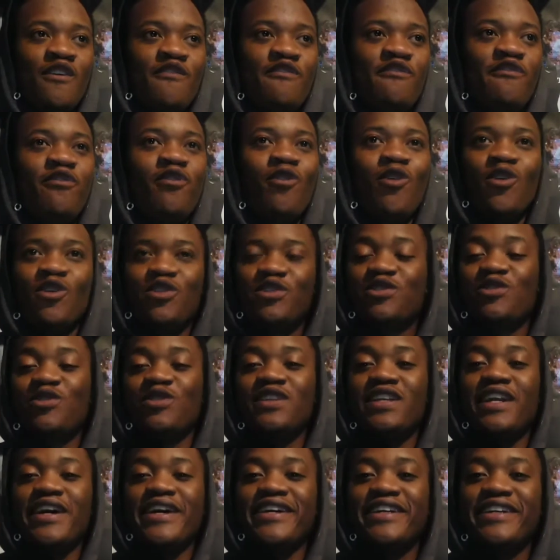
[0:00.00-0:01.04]
forced to
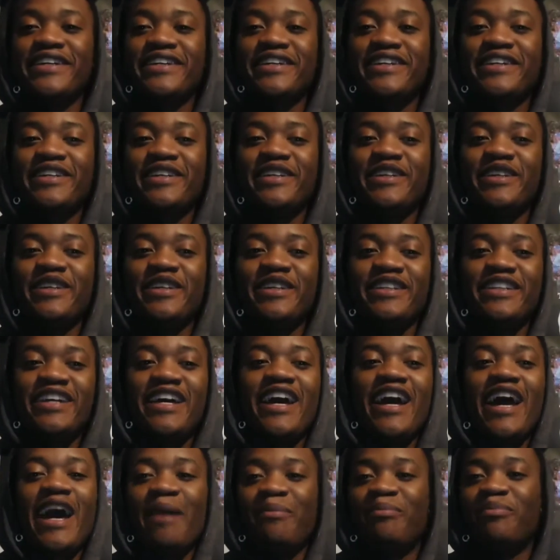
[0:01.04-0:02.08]
like
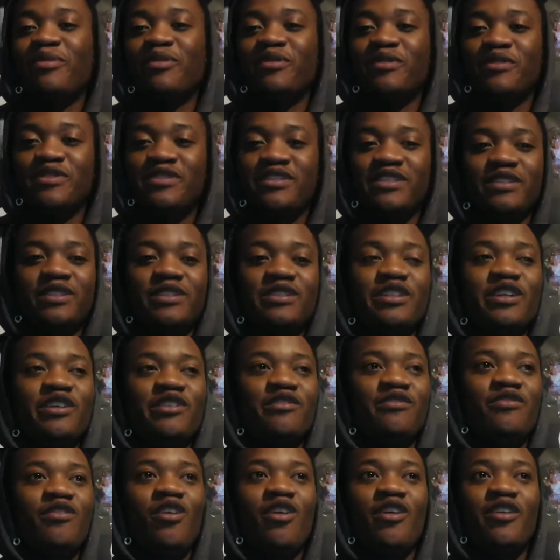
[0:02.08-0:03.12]
apples instead of
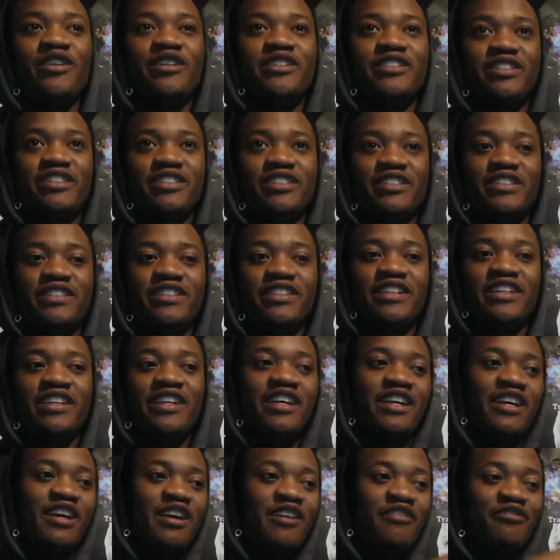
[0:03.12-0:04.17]
oranges.
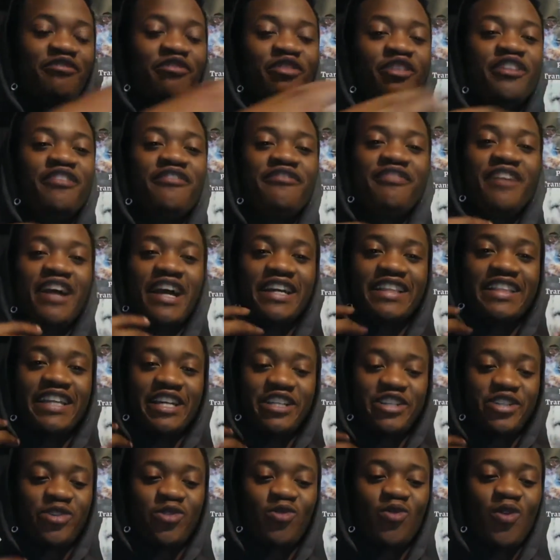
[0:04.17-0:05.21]
For the fact
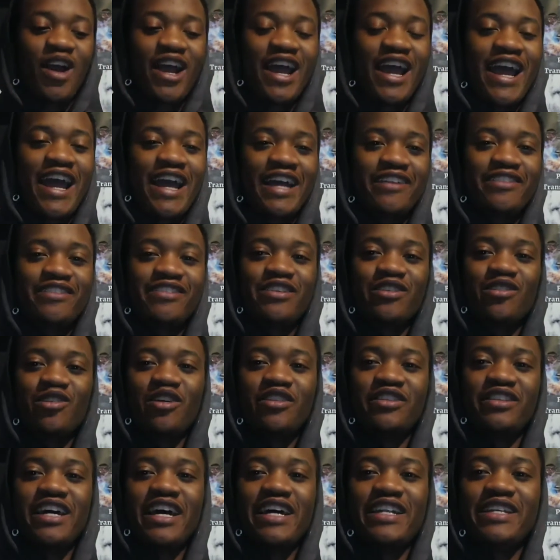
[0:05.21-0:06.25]
that you are acting on
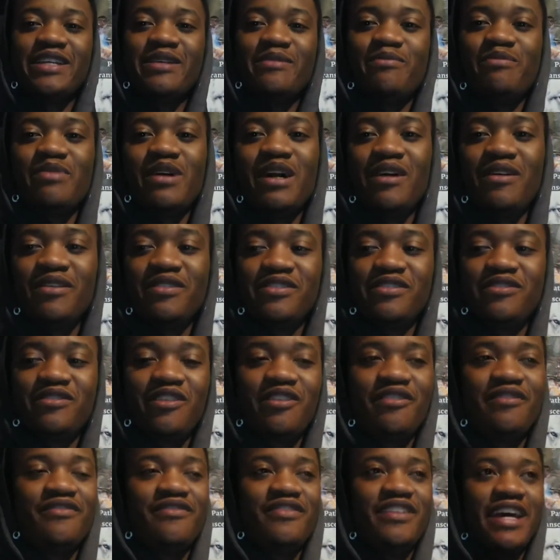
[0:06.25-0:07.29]
that impulse
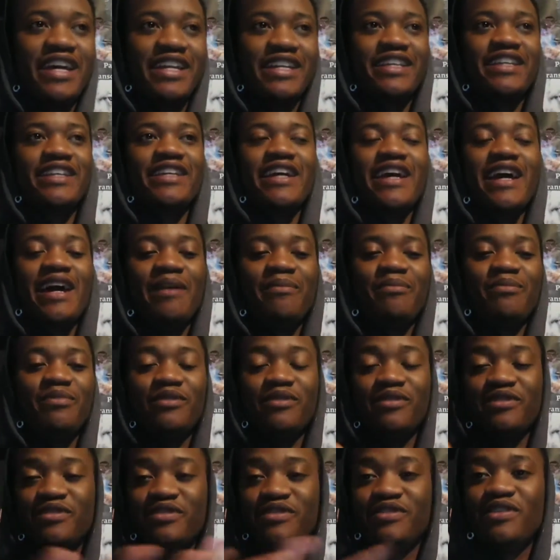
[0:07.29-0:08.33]
of liking
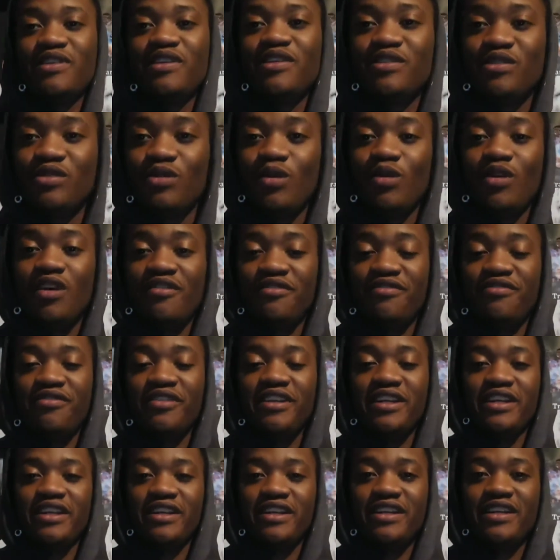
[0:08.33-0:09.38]
apples, you are
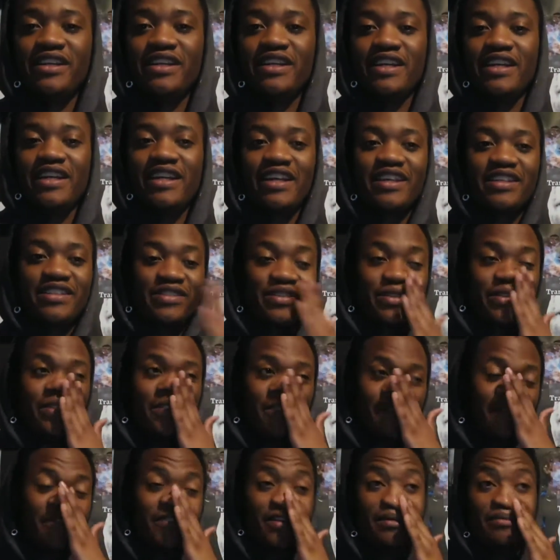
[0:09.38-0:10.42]
free. So
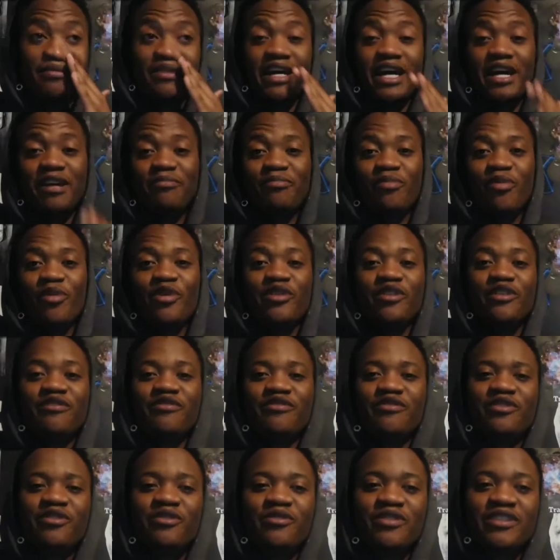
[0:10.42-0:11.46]
from that point of
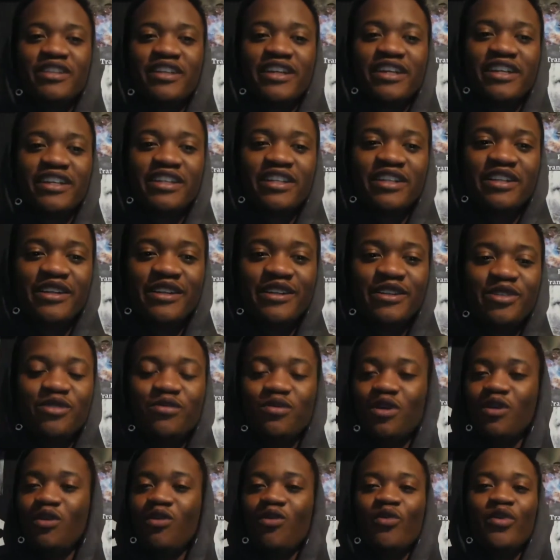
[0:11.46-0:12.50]
view, then you
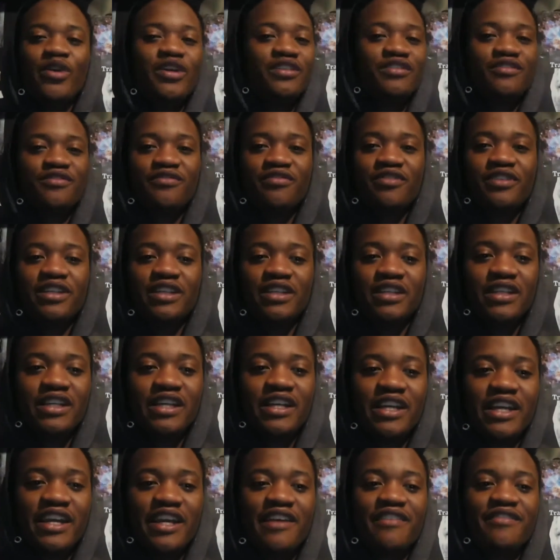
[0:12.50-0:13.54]
are always free.
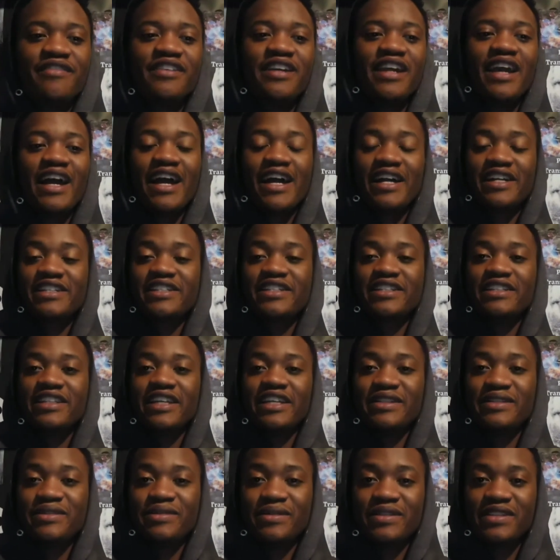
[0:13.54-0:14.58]
Every action
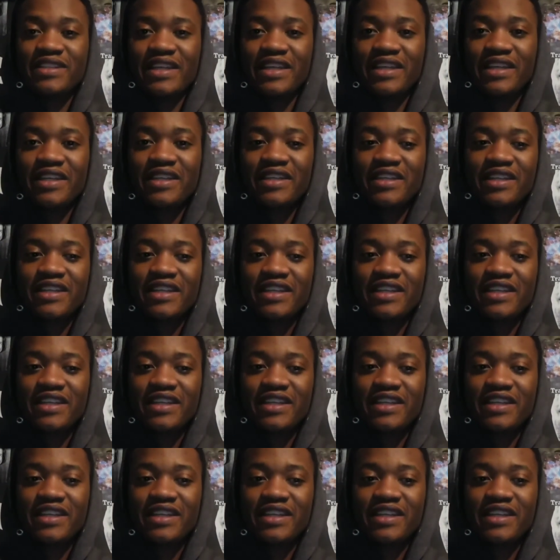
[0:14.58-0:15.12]
that you take